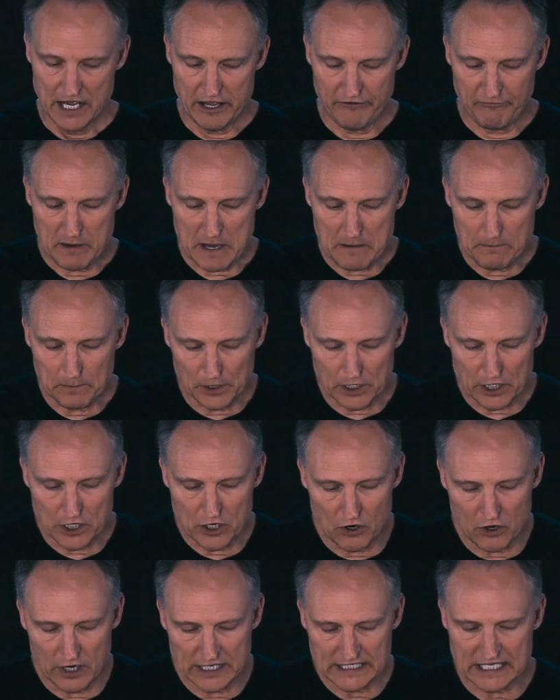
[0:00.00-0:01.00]
If people are
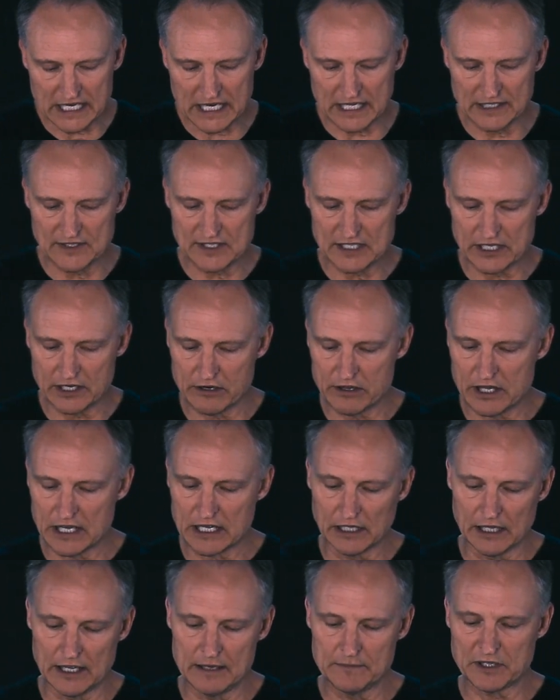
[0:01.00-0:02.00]
going to consider the
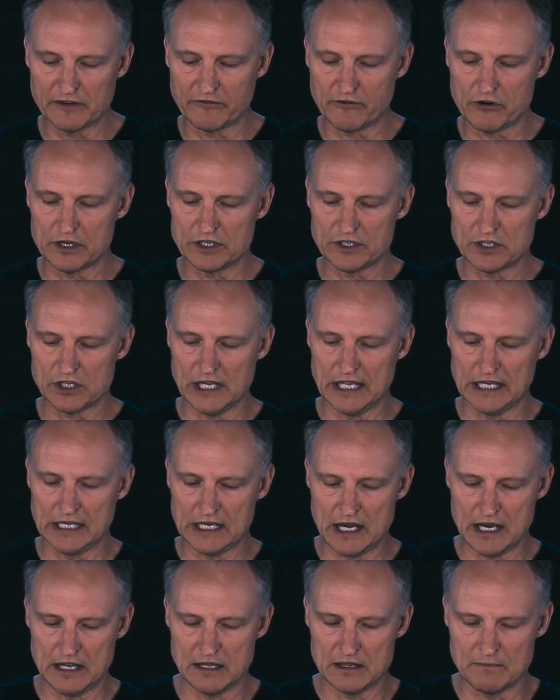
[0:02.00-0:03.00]
claims of
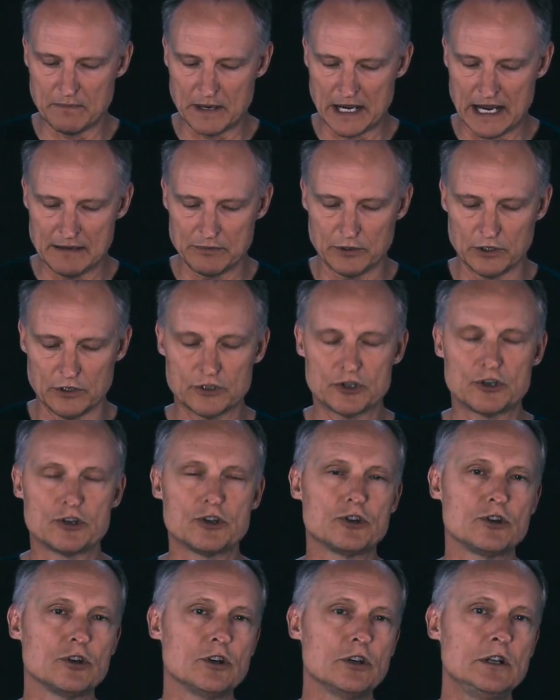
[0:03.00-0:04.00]
Christianity in the Bible,
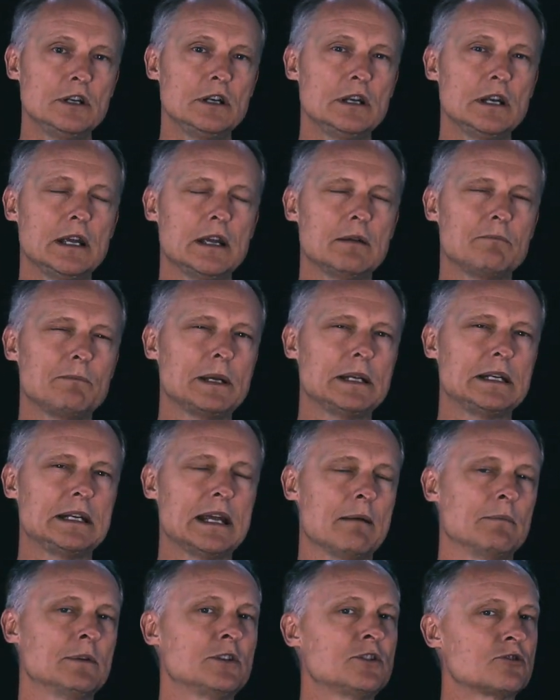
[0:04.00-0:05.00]
shouldn't it be
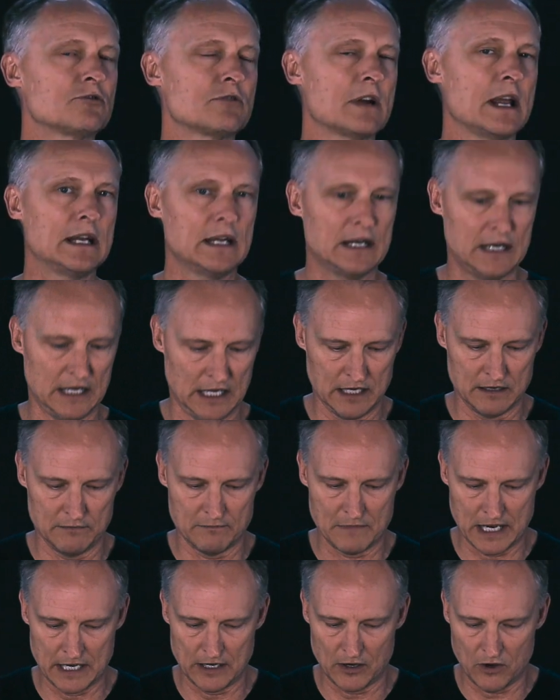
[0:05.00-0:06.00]
demonstrated
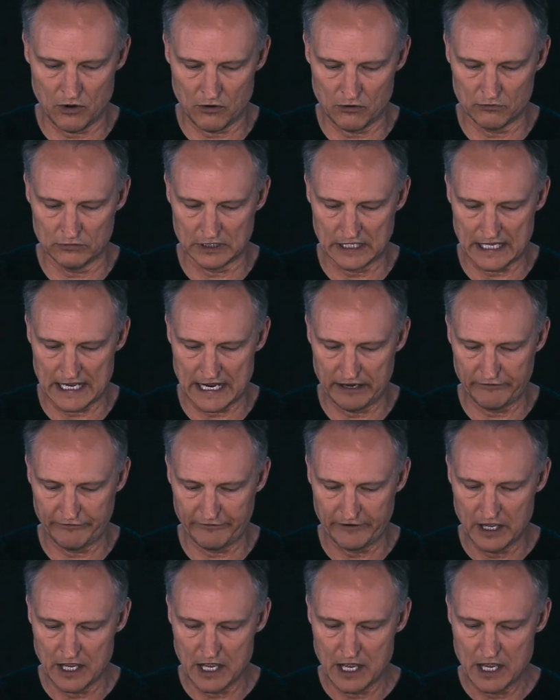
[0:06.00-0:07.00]
in my own life?